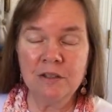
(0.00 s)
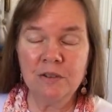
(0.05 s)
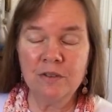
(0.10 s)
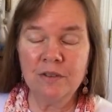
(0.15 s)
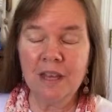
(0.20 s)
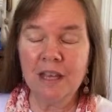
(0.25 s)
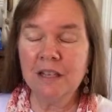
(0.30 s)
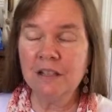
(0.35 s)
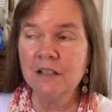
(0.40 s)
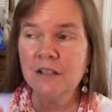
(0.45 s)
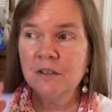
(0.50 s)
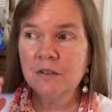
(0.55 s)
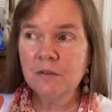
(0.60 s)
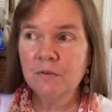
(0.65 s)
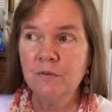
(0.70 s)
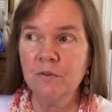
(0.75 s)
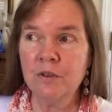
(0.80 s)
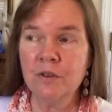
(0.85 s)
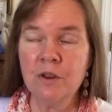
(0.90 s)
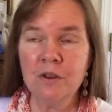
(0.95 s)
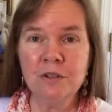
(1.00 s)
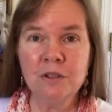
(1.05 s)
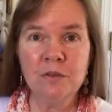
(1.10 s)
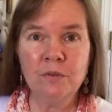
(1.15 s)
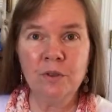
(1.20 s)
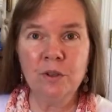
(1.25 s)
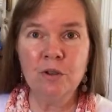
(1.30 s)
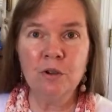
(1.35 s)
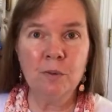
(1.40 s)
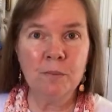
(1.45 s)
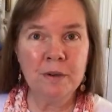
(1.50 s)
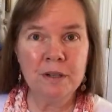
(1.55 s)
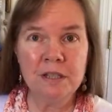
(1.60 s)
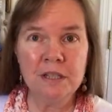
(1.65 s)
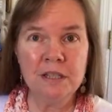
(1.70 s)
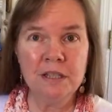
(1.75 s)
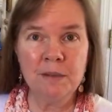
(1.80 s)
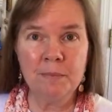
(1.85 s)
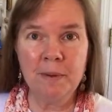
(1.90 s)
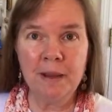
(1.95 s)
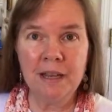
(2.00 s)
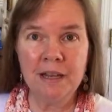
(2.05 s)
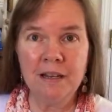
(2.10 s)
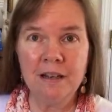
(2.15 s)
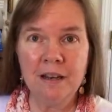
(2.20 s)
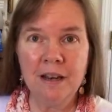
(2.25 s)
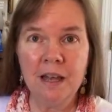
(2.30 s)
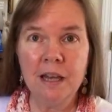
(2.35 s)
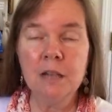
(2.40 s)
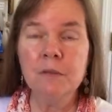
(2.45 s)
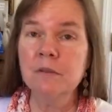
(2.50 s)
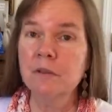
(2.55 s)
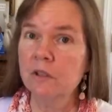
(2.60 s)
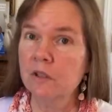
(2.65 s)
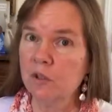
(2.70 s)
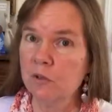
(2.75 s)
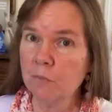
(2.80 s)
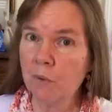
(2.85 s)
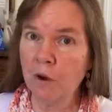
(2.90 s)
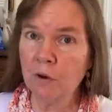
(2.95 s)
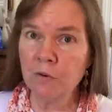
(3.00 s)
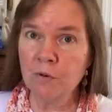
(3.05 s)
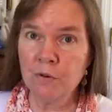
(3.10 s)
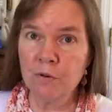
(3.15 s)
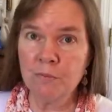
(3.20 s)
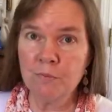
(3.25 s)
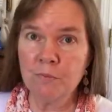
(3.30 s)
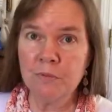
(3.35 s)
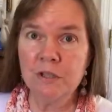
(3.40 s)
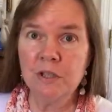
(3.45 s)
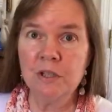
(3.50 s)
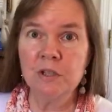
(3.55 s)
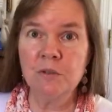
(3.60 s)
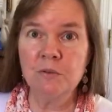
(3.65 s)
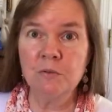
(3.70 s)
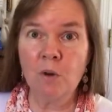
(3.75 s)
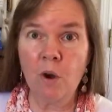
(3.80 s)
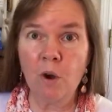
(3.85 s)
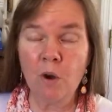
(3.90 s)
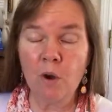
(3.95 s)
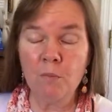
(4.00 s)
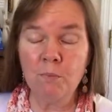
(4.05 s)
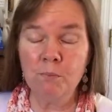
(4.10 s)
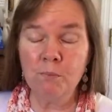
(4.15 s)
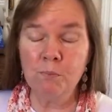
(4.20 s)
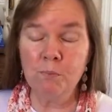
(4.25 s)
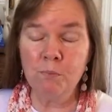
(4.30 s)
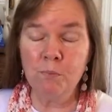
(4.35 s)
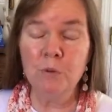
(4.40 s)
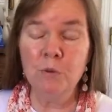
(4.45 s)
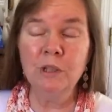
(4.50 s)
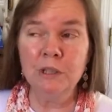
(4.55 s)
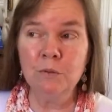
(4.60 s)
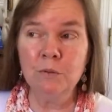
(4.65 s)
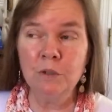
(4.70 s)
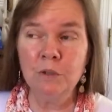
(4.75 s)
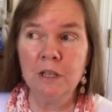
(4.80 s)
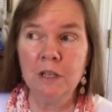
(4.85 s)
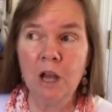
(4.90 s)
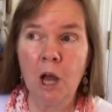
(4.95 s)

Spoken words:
So thanks for those of you who participated in that. It was a small group, which is really, really